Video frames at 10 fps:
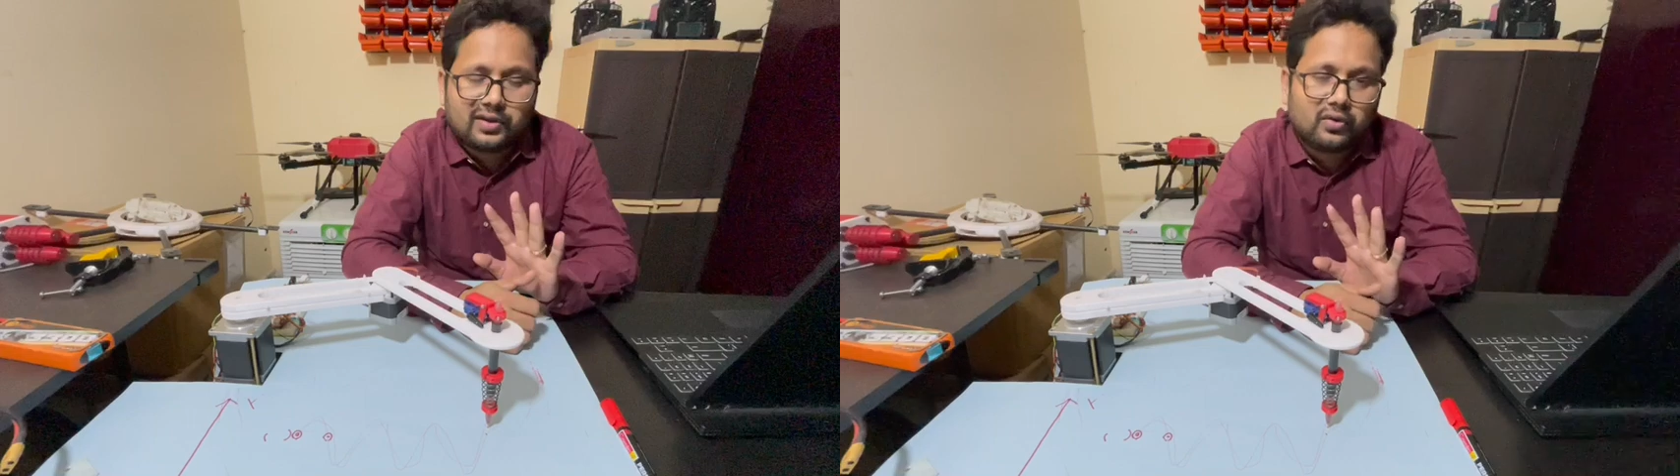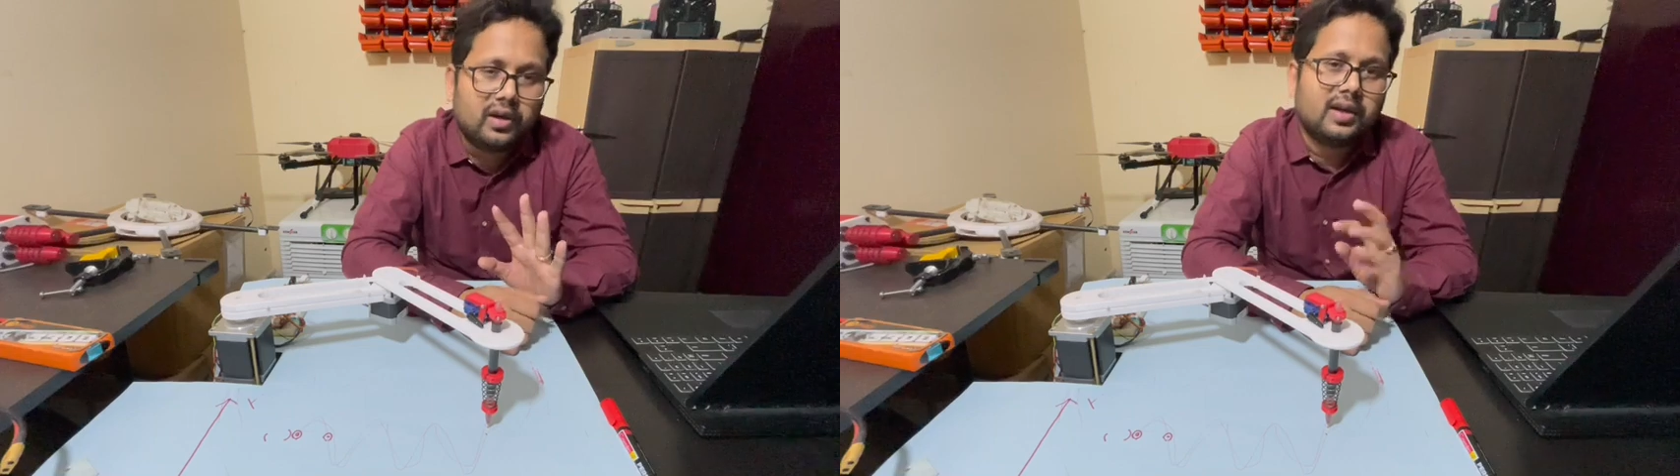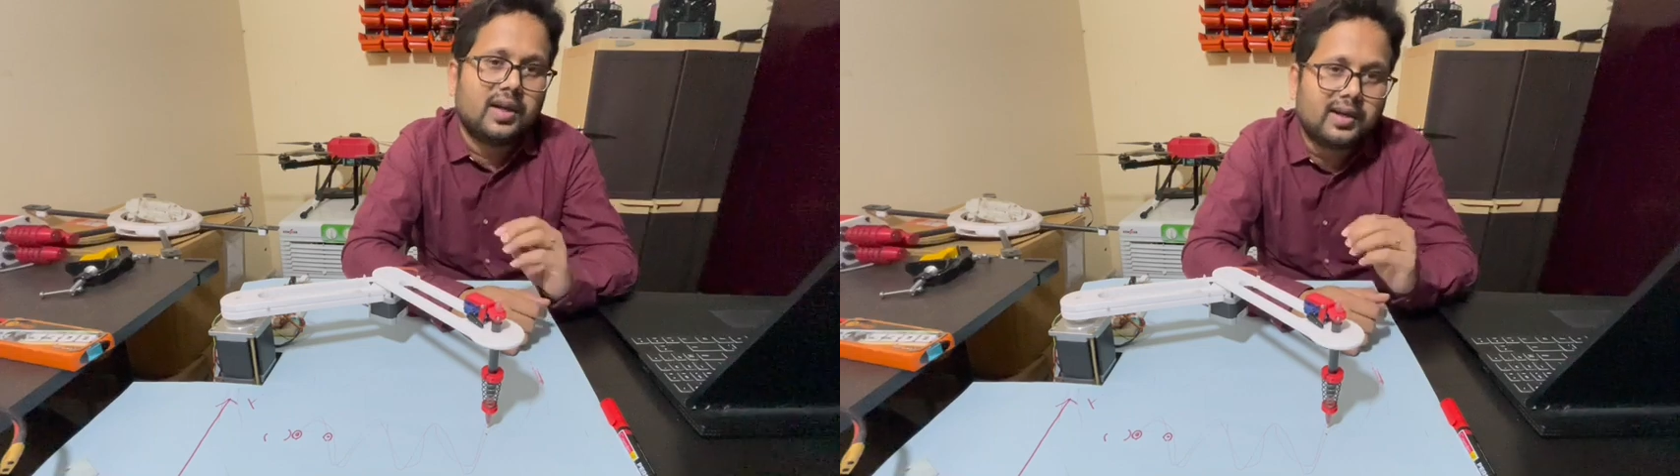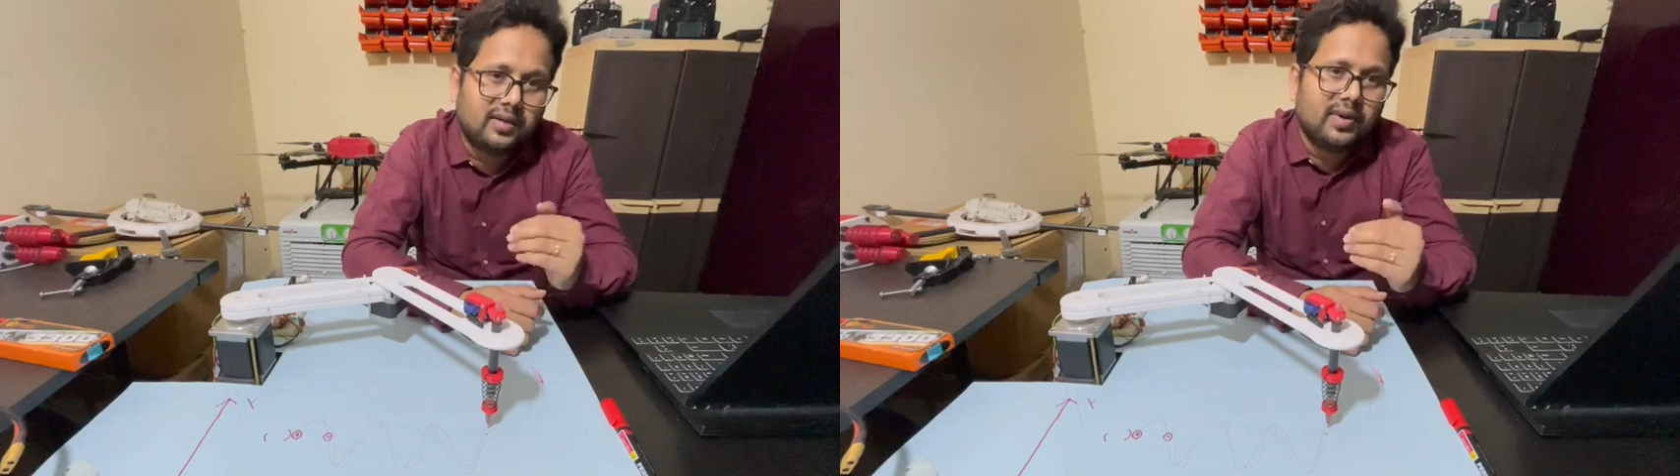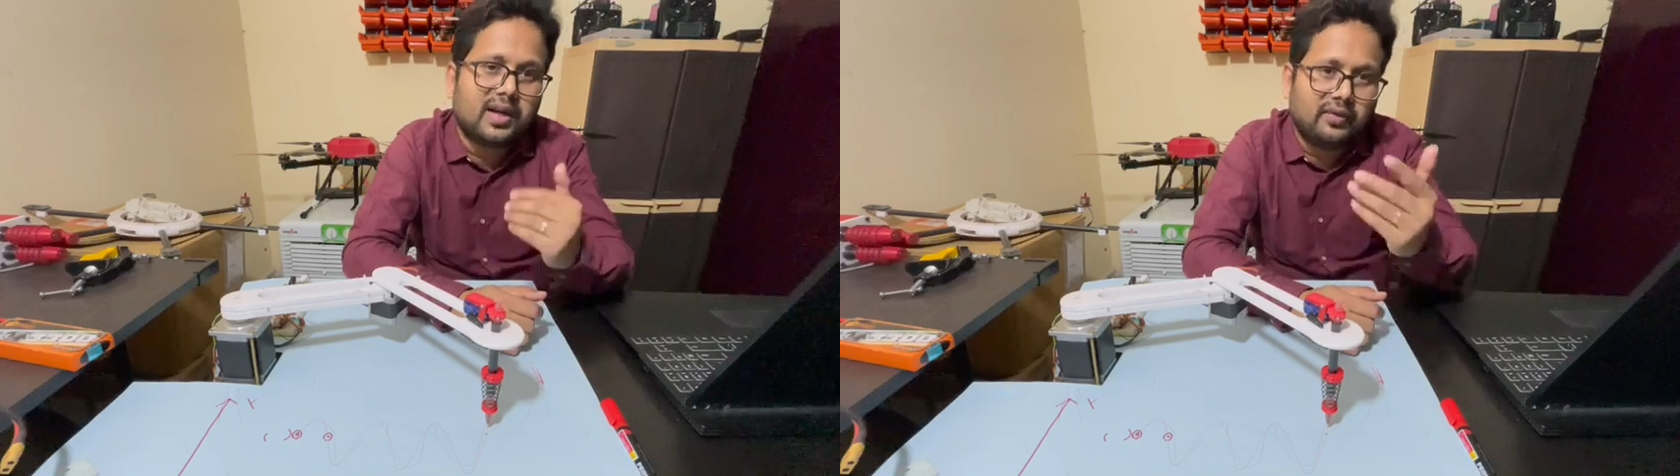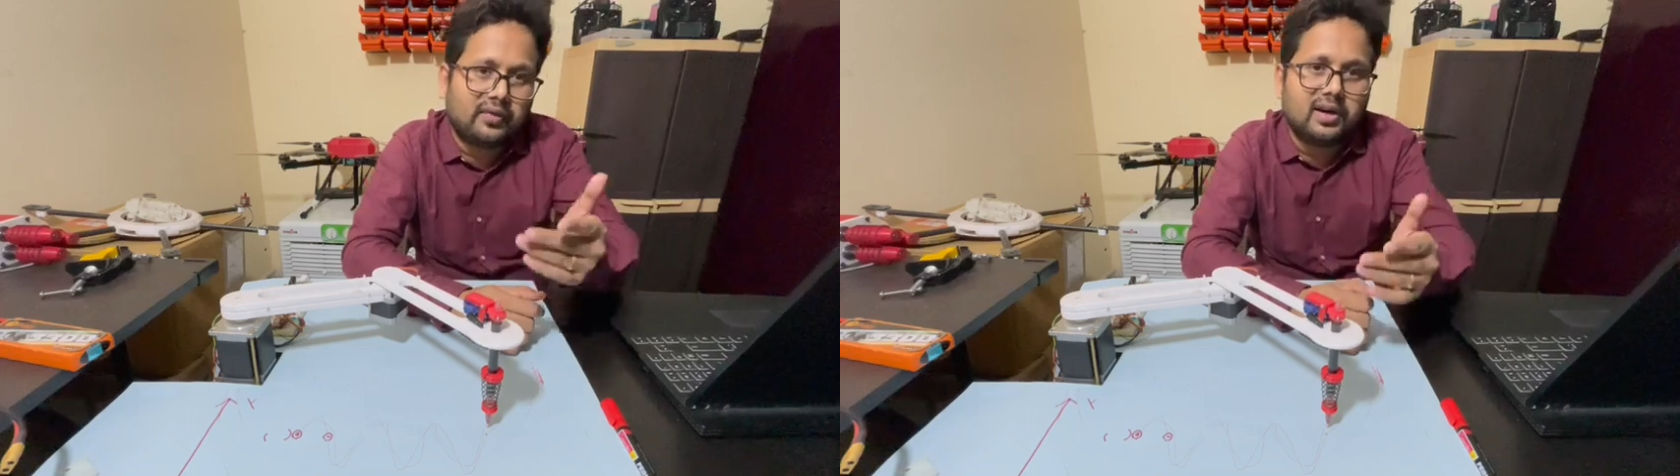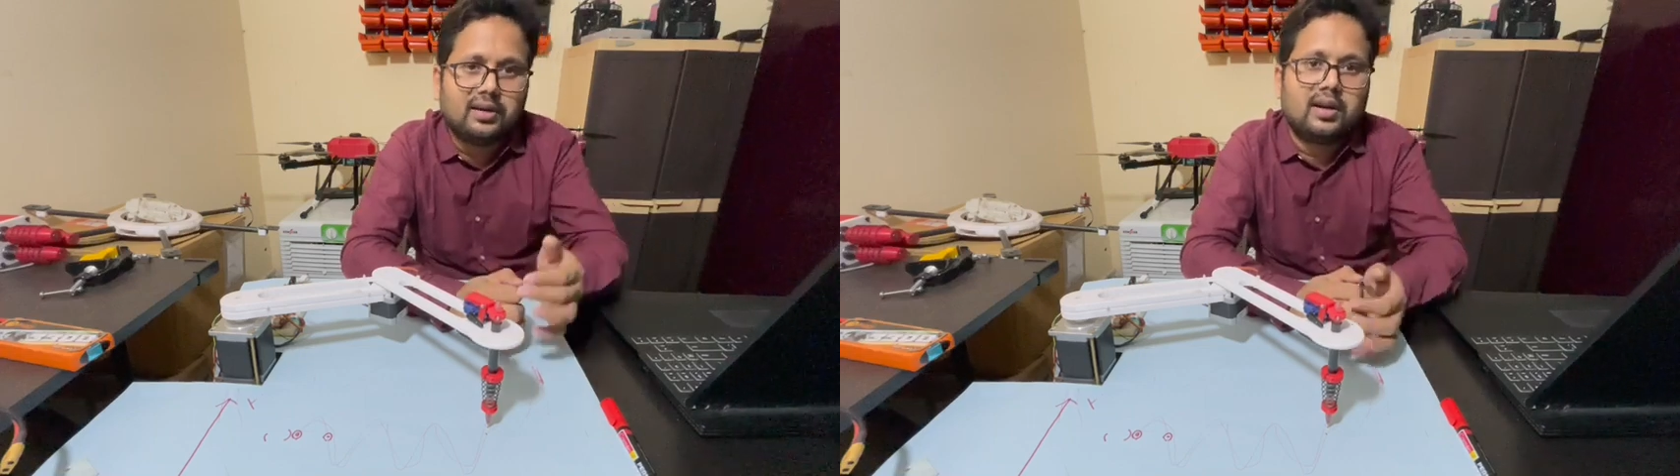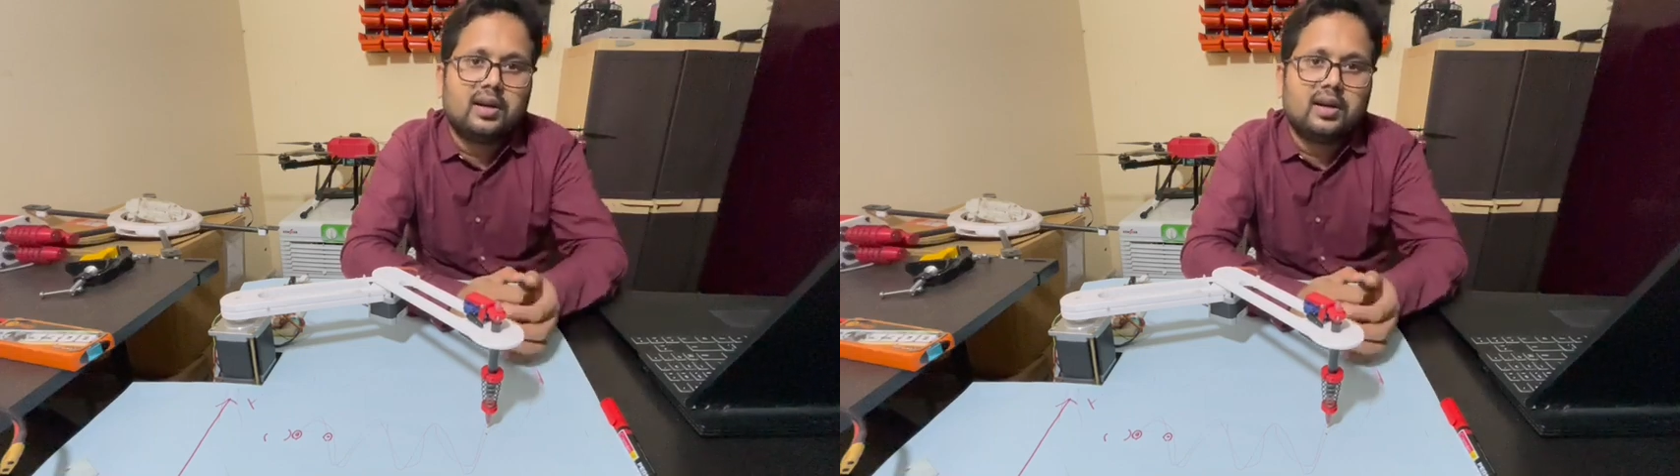going little bit difficult,